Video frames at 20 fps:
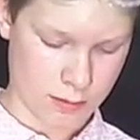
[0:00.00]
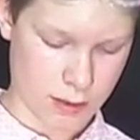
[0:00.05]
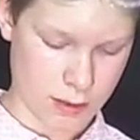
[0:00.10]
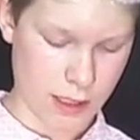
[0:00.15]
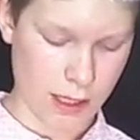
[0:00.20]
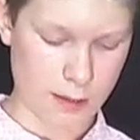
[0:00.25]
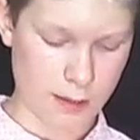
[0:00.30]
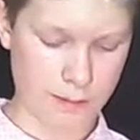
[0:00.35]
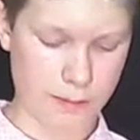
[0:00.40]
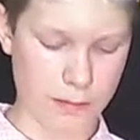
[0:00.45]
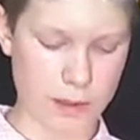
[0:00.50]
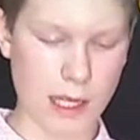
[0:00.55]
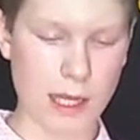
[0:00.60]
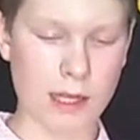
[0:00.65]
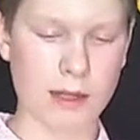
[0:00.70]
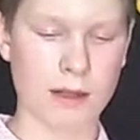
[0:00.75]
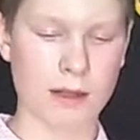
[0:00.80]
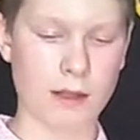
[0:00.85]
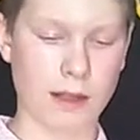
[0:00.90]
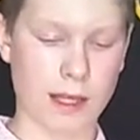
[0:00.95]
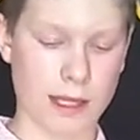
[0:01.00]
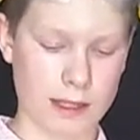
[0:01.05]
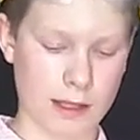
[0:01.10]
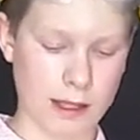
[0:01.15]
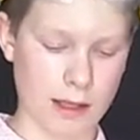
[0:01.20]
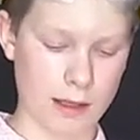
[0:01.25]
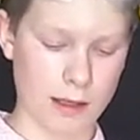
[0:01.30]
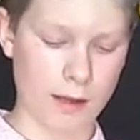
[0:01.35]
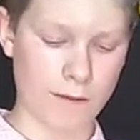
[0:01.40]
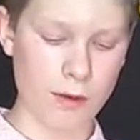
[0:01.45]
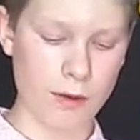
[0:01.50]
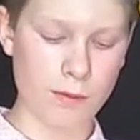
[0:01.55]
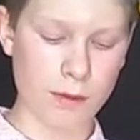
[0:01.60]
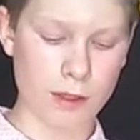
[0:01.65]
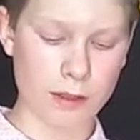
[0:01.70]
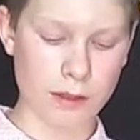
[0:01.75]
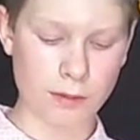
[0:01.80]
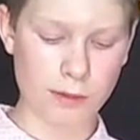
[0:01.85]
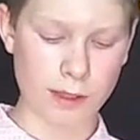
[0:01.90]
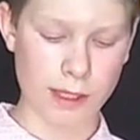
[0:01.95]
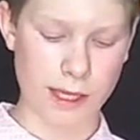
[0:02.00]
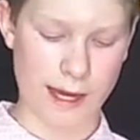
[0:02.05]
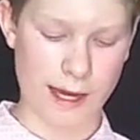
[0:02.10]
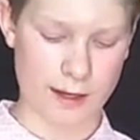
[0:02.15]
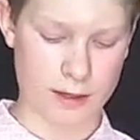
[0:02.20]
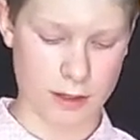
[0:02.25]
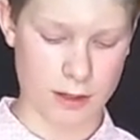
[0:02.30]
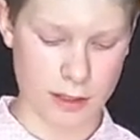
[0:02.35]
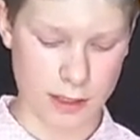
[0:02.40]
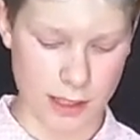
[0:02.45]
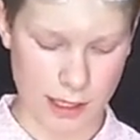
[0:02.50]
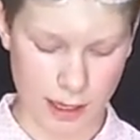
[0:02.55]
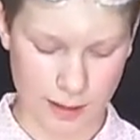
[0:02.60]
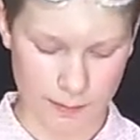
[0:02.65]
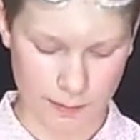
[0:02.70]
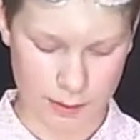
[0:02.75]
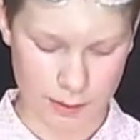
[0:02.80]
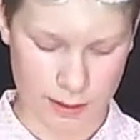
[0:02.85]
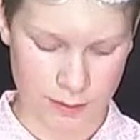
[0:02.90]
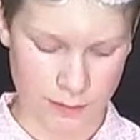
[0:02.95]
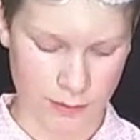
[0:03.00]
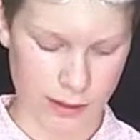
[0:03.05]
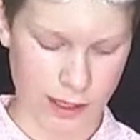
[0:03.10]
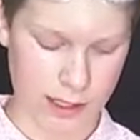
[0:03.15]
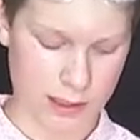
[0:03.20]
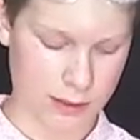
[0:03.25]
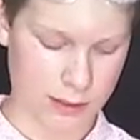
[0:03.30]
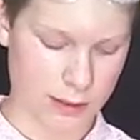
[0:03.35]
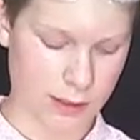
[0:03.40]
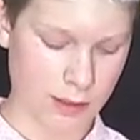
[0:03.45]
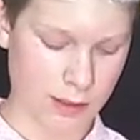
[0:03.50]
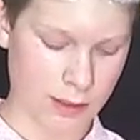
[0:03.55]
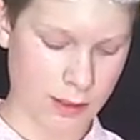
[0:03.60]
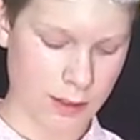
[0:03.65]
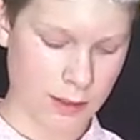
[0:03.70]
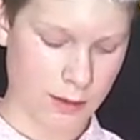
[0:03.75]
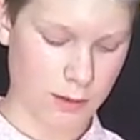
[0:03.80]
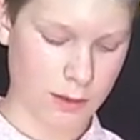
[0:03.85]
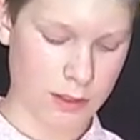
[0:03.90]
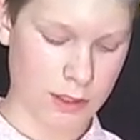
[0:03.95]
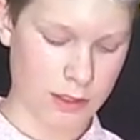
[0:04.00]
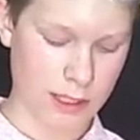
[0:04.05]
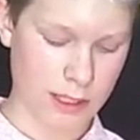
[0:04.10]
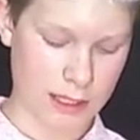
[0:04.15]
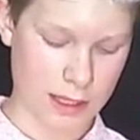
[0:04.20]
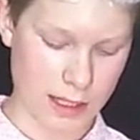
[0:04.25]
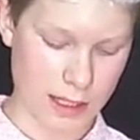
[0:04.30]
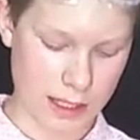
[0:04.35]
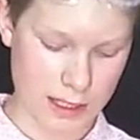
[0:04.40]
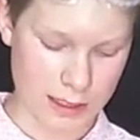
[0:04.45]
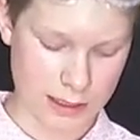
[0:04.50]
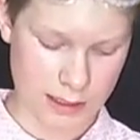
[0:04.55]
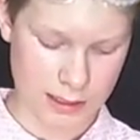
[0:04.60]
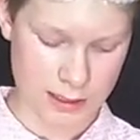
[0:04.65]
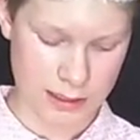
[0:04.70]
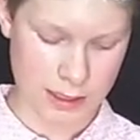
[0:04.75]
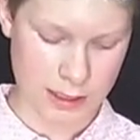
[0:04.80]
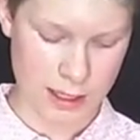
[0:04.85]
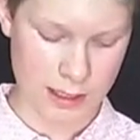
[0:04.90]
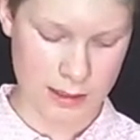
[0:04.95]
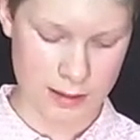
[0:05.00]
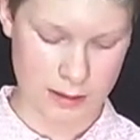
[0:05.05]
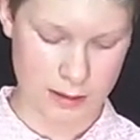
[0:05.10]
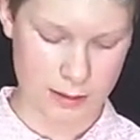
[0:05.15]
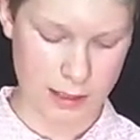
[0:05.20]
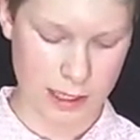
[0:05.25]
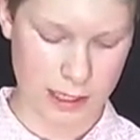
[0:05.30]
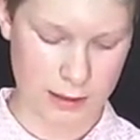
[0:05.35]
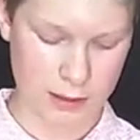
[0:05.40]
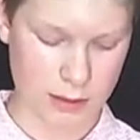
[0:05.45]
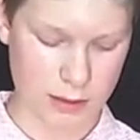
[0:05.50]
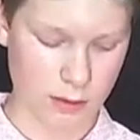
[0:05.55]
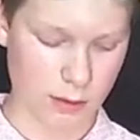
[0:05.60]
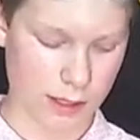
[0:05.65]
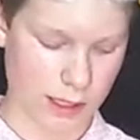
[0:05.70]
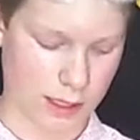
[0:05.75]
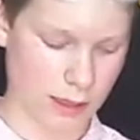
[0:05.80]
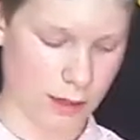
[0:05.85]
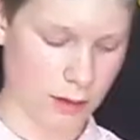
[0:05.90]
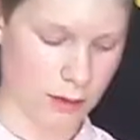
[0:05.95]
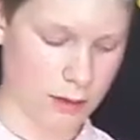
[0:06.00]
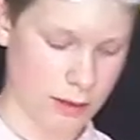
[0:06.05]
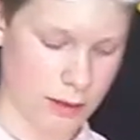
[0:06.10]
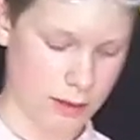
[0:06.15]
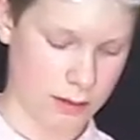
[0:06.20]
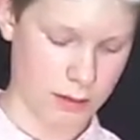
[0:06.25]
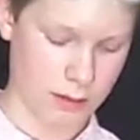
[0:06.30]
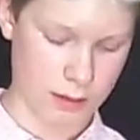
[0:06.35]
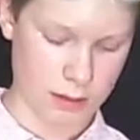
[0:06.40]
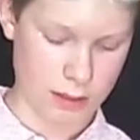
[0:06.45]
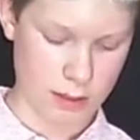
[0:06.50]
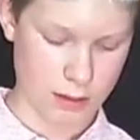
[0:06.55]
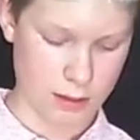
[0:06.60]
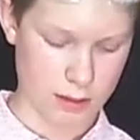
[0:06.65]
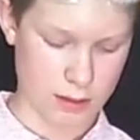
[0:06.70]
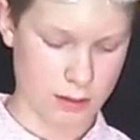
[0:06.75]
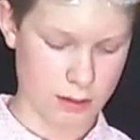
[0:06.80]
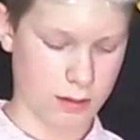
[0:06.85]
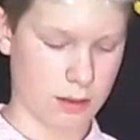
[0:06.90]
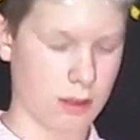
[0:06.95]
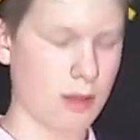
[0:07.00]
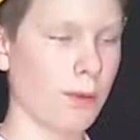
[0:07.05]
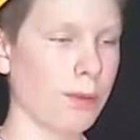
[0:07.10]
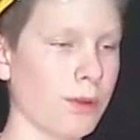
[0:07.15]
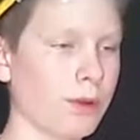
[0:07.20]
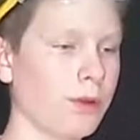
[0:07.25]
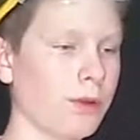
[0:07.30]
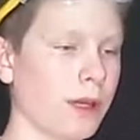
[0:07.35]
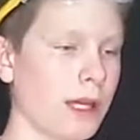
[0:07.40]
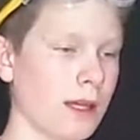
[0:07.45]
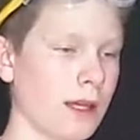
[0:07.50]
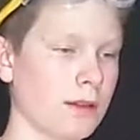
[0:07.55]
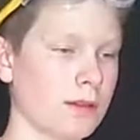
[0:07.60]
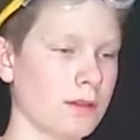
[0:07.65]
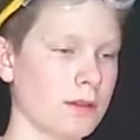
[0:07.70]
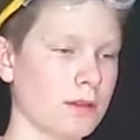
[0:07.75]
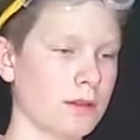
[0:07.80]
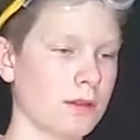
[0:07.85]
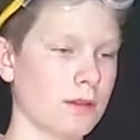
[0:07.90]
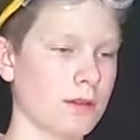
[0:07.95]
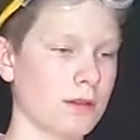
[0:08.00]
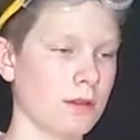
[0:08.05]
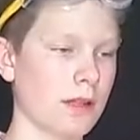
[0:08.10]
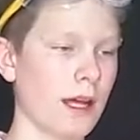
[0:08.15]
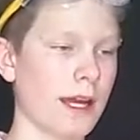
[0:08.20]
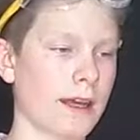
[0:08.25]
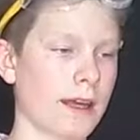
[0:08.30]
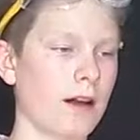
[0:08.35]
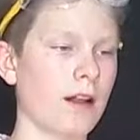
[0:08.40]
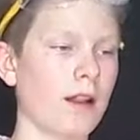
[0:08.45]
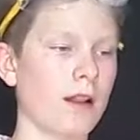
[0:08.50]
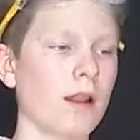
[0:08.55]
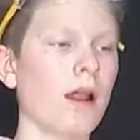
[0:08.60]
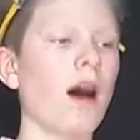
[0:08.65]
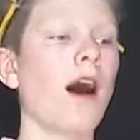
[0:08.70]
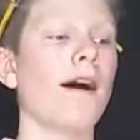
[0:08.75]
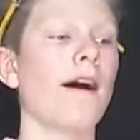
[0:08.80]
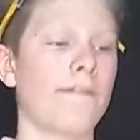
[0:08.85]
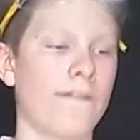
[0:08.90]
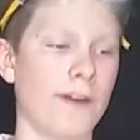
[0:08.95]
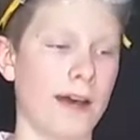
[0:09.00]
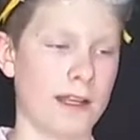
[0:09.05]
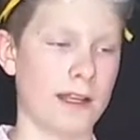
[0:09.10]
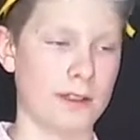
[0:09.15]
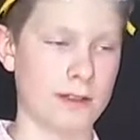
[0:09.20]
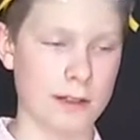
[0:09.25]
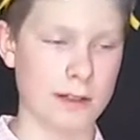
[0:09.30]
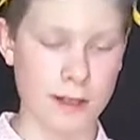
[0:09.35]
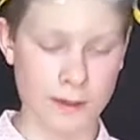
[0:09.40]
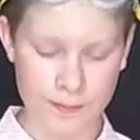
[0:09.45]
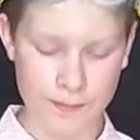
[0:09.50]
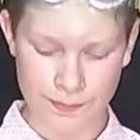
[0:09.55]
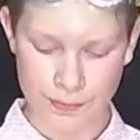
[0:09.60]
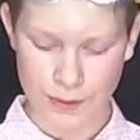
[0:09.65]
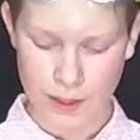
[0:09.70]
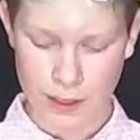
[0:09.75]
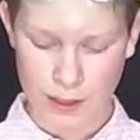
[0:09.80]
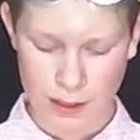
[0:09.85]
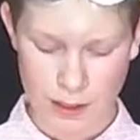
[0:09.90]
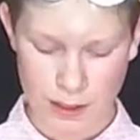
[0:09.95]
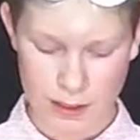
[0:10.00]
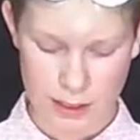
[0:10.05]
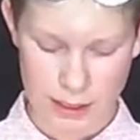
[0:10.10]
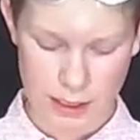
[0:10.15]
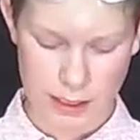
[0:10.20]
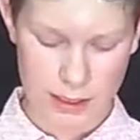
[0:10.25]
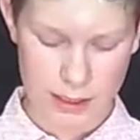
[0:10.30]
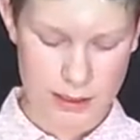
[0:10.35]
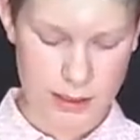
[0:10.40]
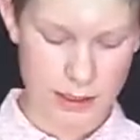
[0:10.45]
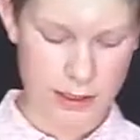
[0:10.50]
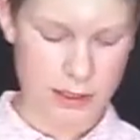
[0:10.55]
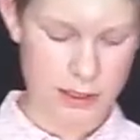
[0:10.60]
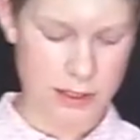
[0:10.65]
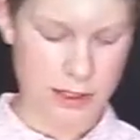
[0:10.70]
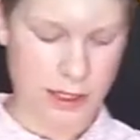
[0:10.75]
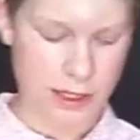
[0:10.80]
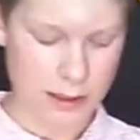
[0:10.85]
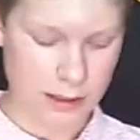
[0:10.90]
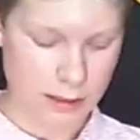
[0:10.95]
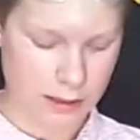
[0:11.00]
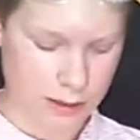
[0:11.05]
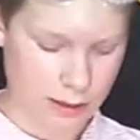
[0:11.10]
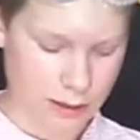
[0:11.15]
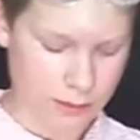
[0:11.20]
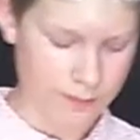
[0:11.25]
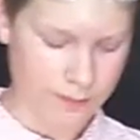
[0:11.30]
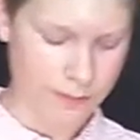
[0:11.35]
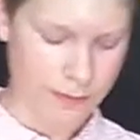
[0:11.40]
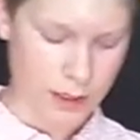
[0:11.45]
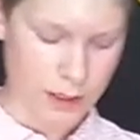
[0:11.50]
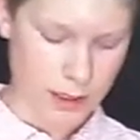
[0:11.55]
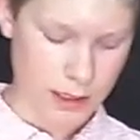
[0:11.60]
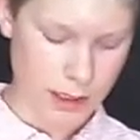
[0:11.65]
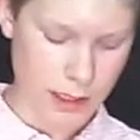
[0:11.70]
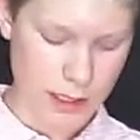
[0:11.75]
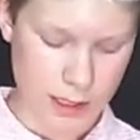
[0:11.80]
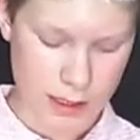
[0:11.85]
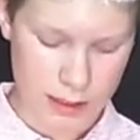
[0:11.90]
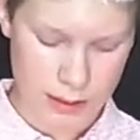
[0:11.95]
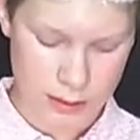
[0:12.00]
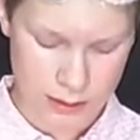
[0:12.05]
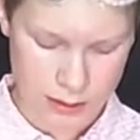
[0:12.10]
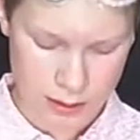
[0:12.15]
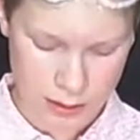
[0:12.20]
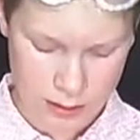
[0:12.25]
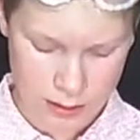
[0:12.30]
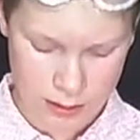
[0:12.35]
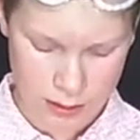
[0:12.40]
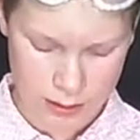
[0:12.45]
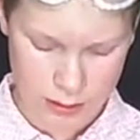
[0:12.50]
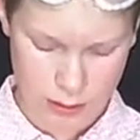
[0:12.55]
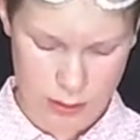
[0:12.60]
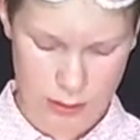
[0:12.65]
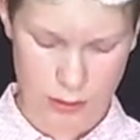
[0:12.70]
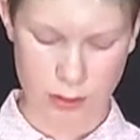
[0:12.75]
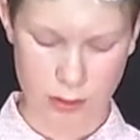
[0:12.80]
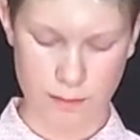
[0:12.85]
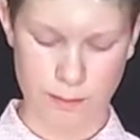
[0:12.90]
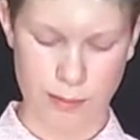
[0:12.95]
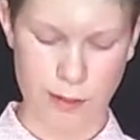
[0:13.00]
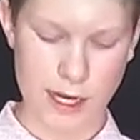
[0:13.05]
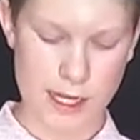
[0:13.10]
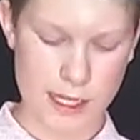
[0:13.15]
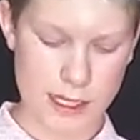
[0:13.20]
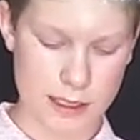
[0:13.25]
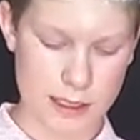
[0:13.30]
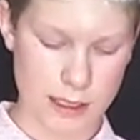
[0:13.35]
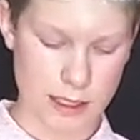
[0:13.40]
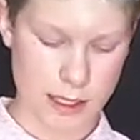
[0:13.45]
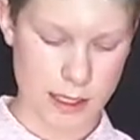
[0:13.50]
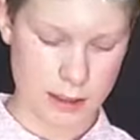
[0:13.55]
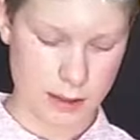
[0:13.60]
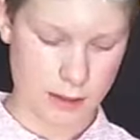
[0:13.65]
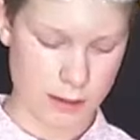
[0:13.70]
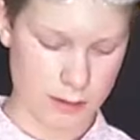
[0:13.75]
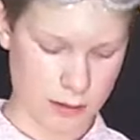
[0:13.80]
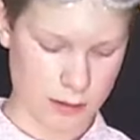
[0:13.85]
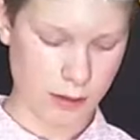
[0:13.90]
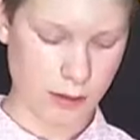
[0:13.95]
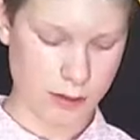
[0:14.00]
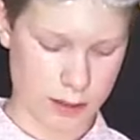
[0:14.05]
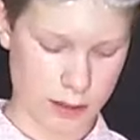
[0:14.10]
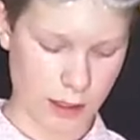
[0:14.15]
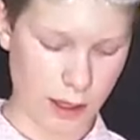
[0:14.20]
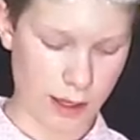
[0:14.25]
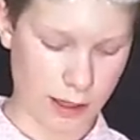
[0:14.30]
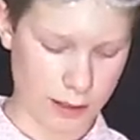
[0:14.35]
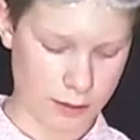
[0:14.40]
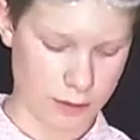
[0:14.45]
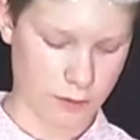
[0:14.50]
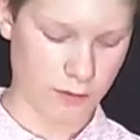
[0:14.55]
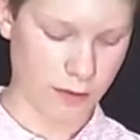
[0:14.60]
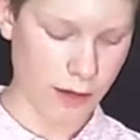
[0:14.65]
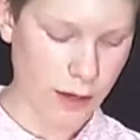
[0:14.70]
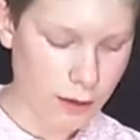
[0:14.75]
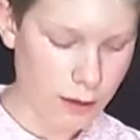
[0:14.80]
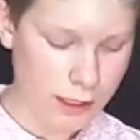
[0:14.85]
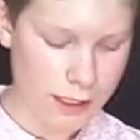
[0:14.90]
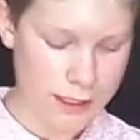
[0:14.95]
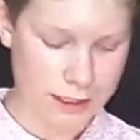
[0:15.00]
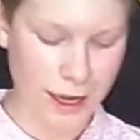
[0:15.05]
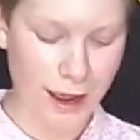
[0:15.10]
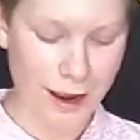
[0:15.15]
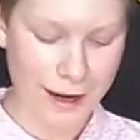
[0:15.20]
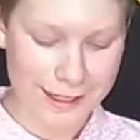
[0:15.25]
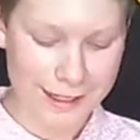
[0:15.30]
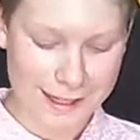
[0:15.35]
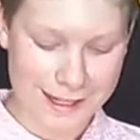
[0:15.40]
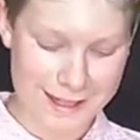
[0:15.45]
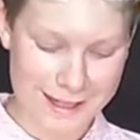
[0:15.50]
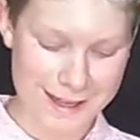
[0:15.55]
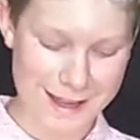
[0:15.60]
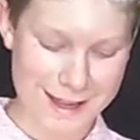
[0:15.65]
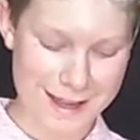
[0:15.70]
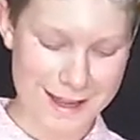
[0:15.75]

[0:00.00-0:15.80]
If you want the reaction to happen faster, which is like the easiest thing, so it goes kablooey, like a lot faster. The easiest thing to do is to break it into, oh gosh, very tiny